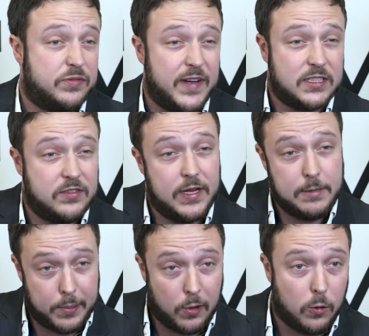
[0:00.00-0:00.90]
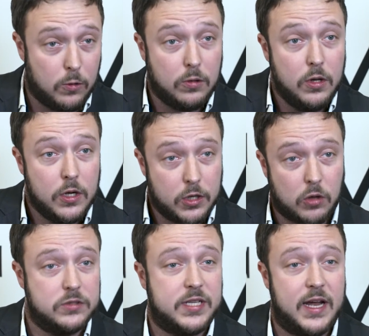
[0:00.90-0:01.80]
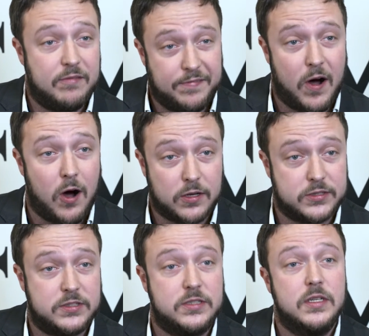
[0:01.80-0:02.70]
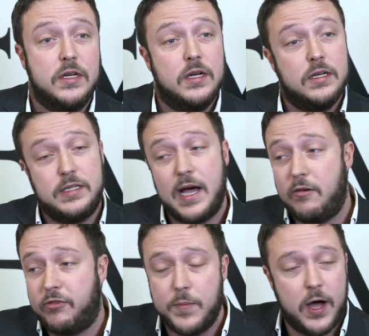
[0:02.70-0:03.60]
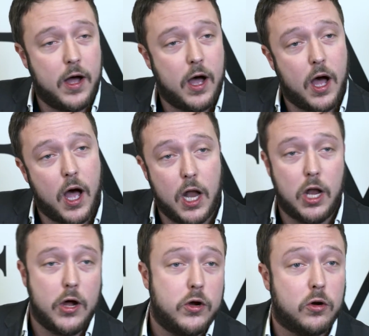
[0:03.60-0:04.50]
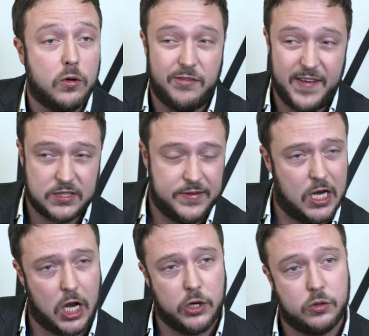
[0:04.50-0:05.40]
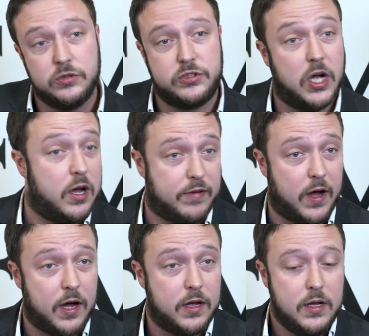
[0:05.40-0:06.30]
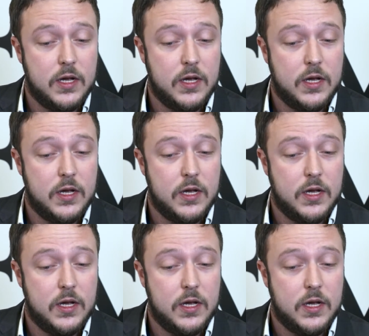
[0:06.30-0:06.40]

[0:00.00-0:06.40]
effectively pull content fast down from effectively a local server,